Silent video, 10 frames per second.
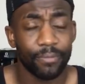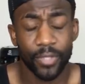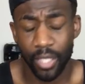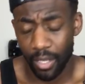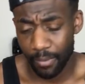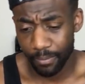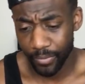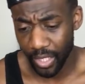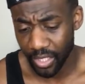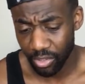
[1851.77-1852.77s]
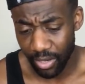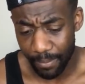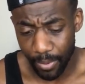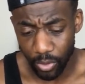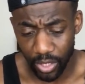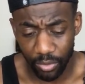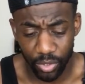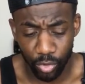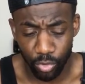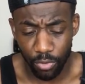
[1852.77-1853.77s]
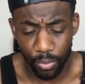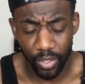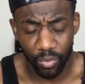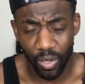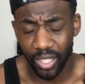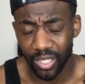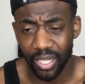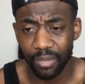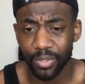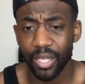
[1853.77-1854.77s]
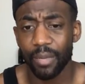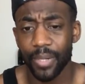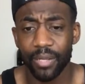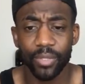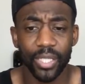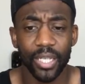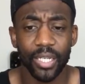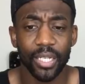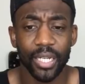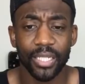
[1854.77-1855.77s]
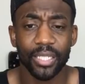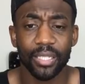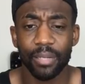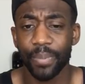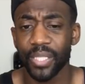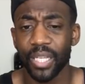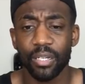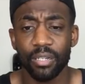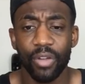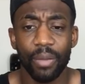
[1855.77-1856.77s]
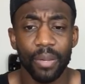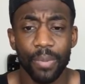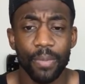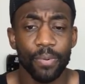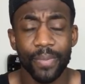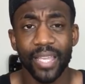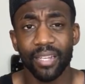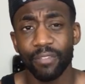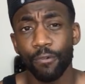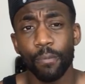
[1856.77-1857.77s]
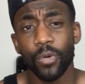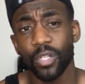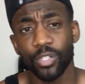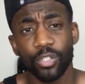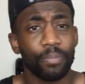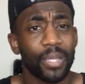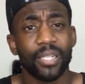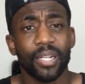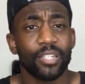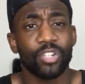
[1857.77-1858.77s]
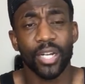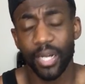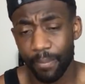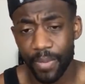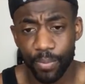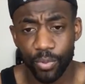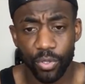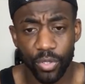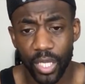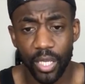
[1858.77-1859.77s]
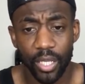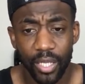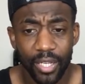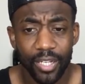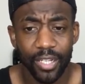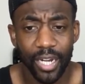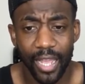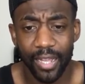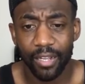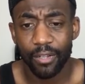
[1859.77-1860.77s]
the Instagram post, and it was 0.1 something something, and they were saying, yeah, that's the percentage of how many people make it as footballers. Basically trying to let people know, yeah, like,